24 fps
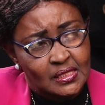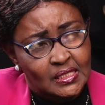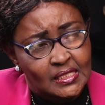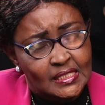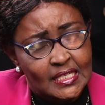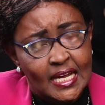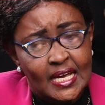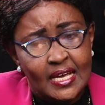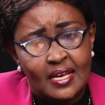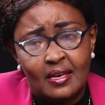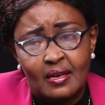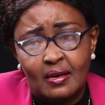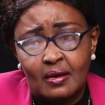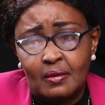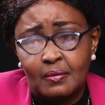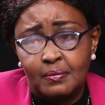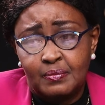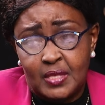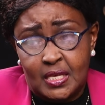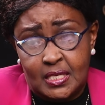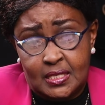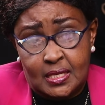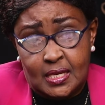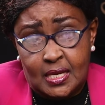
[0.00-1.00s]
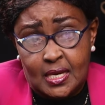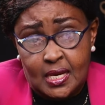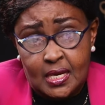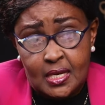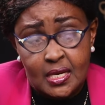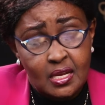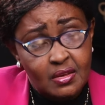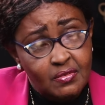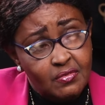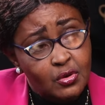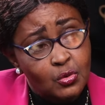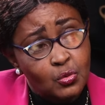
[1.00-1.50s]
Like there's a
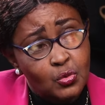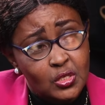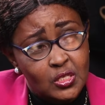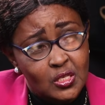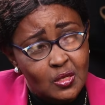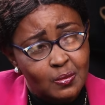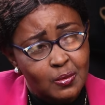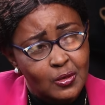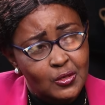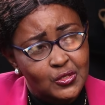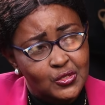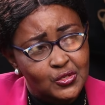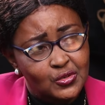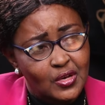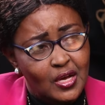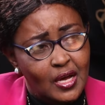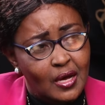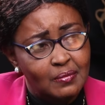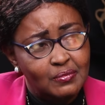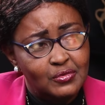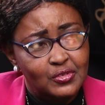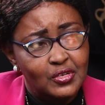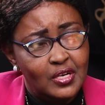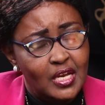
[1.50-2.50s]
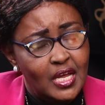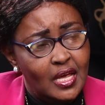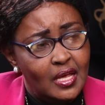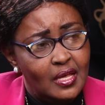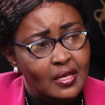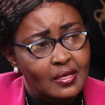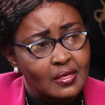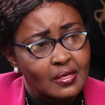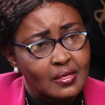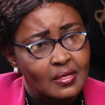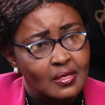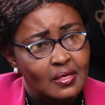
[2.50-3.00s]
lady even who was supposed to come
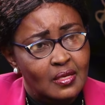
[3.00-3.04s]
today,